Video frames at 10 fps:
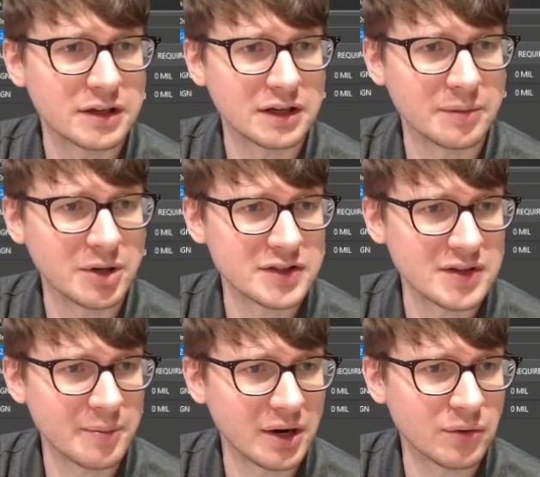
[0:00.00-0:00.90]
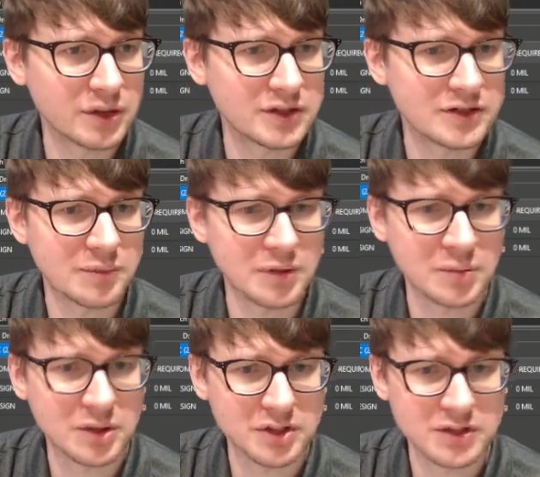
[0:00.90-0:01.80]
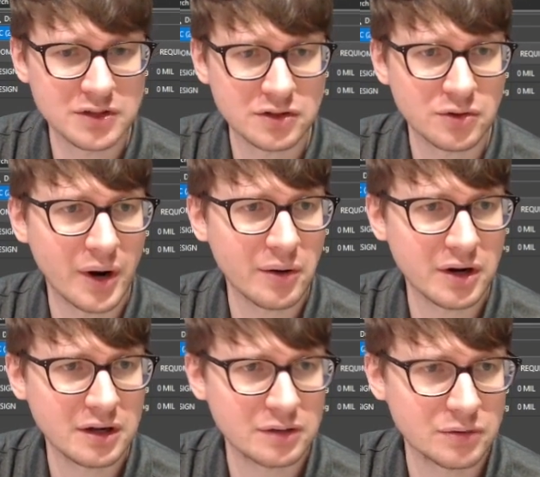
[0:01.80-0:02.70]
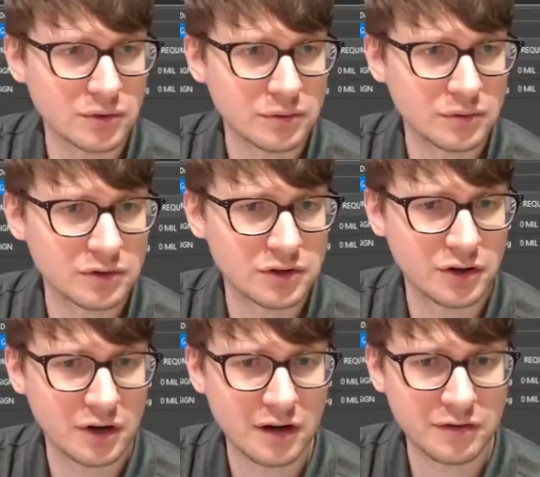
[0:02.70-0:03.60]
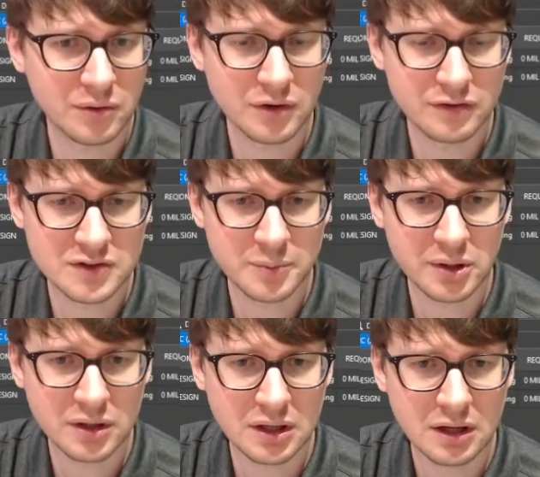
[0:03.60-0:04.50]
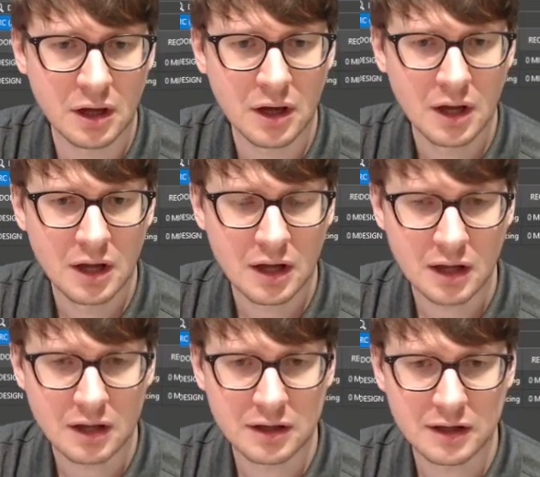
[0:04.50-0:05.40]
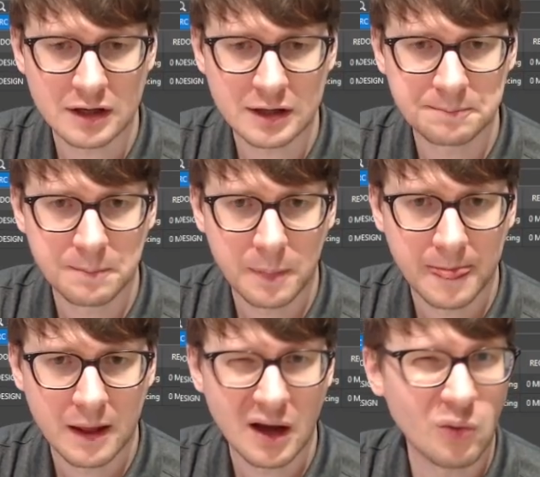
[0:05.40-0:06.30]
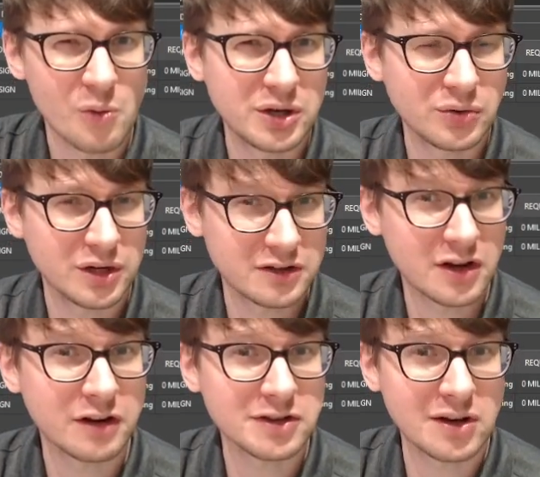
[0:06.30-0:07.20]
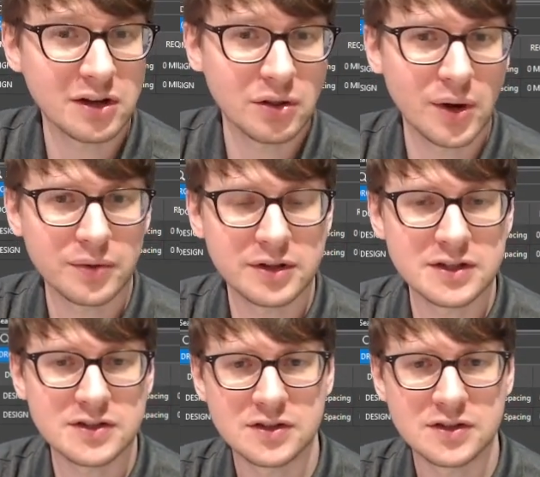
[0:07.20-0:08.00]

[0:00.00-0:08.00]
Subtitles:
I'm going to set my grid to something much easier to route on. We'll turn off the grid visibility, and I won't be doing a ton of talking throughout this.